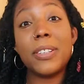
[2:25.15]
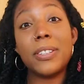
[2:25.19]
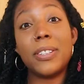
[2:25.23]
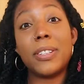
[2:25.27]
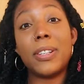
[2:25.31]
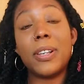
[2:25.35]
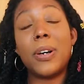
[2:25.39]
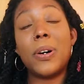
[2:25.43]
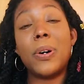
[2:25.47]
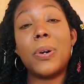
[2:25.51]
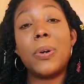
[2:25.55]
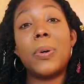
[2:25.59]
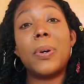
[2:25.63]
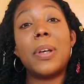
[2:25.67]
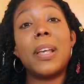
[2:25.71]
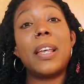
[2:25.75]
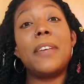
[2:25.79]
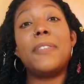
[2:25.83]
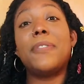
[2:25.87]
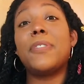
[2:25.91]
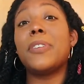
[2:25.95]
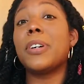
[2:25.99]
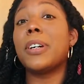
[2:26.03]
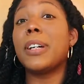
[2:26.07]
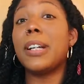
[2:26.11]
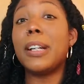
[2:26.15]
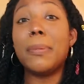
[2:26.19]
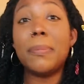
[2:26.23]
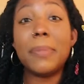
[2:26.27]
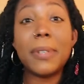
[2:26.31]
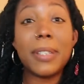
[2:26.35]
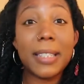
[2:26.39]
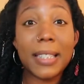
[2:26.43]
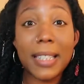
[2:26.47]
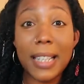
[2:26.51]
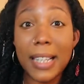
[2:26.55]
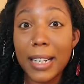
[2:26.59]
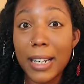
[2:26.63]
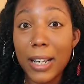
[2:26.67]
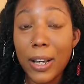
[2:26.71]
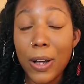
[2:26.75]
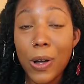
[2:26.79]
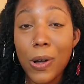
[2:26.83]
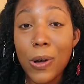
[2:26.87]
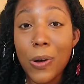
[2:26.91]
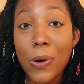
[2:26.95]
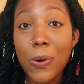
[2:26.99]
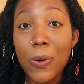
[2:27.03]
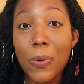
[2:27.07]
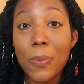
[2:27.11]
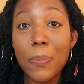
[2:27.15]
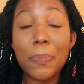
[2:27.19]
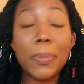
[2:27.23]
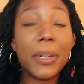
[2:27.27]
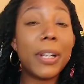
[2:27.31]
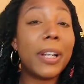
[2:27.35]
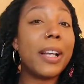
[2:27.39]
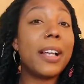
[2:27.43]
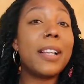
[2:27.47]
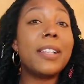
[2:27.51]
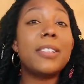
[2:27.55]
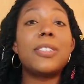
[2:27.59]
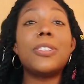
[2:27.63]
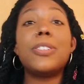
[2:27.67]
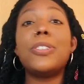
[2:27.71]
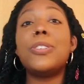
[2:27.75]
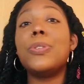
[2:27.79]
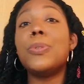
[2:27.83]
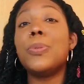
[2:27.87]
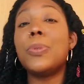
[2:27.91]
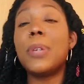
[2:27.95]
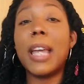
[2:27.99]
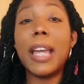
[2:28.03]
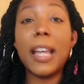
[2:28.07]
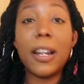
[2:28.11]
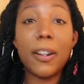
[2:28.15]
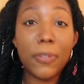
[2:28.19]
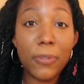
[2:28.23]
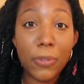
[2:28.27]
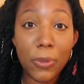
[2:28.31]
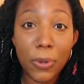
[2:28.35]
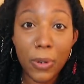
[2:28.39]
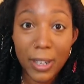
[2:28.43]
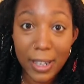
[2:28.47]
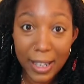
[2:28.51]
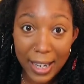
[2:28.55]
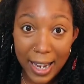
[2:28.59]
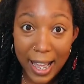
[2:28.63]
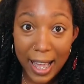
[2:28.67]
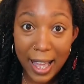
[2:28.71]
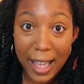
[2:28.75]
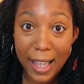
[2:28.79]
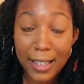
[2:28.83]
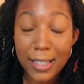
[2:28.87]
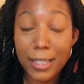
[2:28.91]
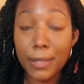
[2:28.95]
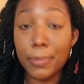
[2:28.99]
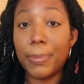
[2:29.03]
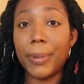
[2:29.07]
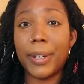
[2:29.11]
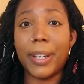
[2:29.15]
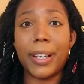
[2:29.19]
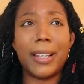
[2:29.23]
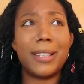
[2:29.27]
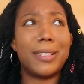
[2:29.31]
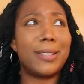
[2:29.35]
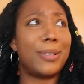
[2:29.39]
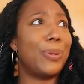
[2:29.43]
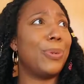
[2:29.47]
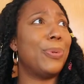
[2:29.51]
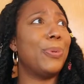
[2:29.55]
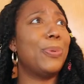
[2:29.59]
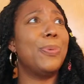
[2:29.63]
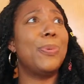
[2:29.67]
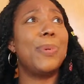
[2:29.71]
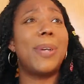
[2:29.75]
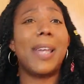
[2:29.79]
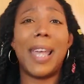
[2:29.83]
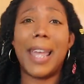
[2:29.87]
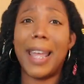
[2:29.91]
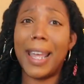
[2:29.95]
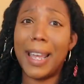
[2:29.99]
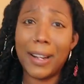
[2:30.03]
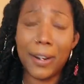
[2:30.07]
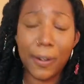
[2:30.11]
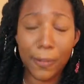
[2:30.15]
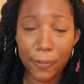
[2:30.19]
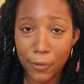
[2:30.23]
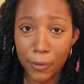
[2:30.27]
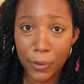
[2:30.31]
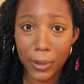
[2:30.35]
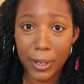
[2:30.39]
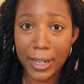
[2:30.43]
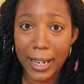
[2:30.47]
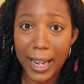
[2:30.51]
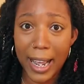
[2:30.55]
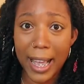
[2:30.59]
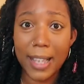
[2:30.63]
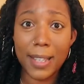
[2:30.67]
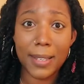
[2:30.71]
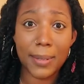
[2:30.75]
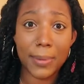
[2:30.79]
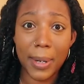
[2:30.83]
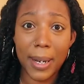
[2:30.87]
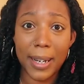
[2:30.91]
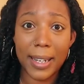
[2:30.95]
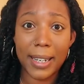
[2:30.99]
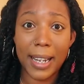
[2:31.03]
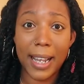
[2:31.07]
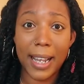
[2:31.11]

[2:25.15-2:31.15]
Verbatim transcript: So if you're gonna be sitting at home because you can't afford gas, because who can afford gas right